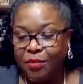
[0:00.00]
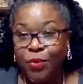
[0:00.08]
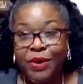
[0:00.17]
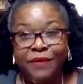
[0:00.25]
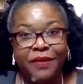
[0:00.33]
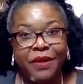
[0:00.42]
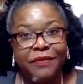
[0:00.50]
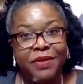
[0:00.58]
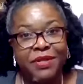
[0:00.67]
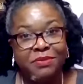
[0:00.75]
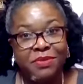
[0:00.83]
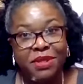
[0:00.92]
we've covered
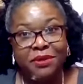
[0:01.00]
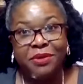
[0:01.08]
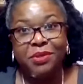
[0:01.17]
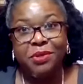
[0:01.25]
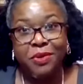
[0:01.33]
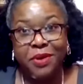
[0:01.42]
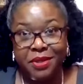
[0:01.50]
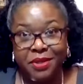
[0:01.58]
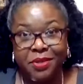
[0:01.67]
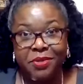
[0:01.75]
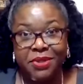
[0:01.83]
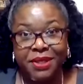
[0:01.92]
some territory in the
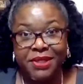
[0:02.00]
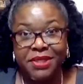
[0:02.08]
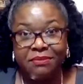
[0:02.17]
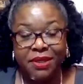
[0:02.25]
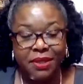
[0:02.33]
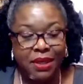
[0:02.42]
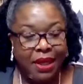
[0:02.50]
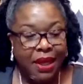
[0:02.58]
New Testament.